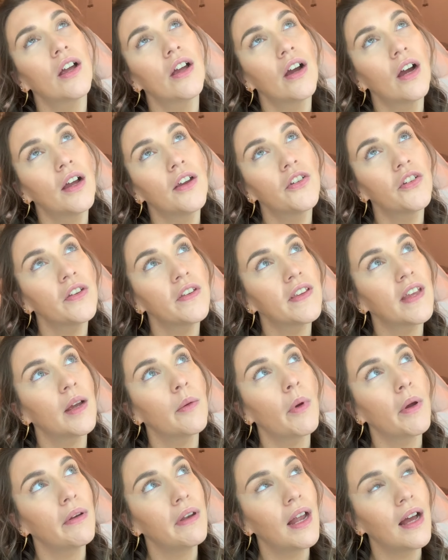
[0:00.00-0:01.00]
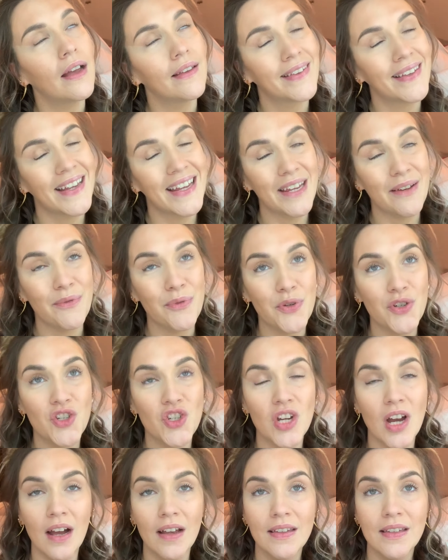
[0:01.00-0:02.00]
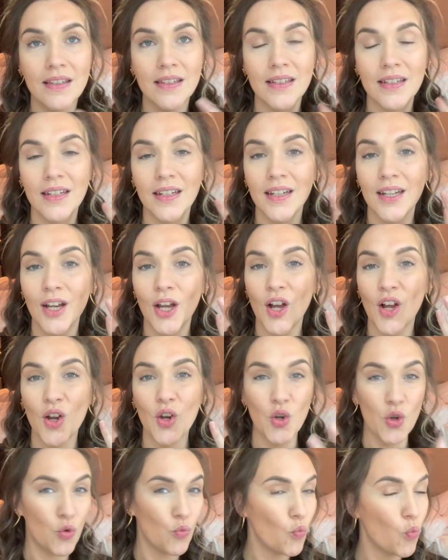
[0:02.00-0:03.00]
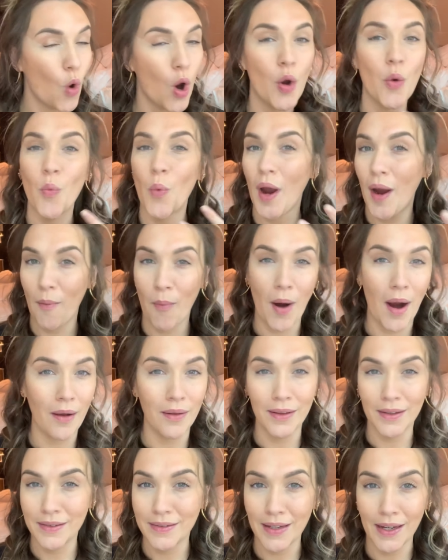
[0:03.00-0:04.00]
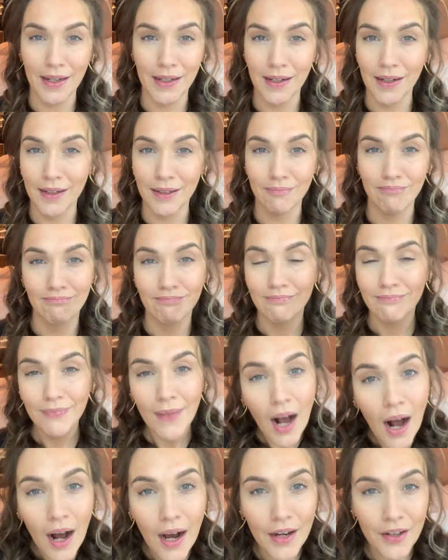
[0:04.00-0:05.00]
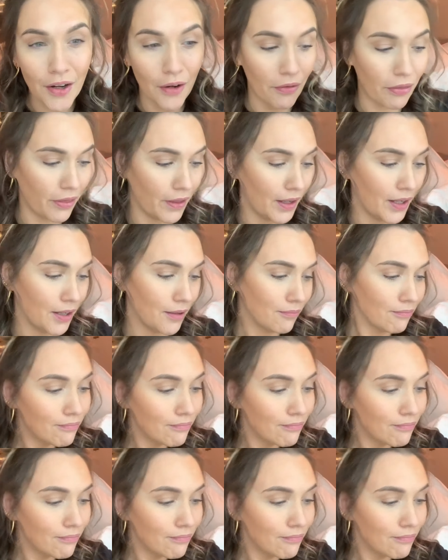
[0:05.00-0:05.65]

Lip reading: I shouldn't say it won't last. It will just won't wear well in daylight, I don't think.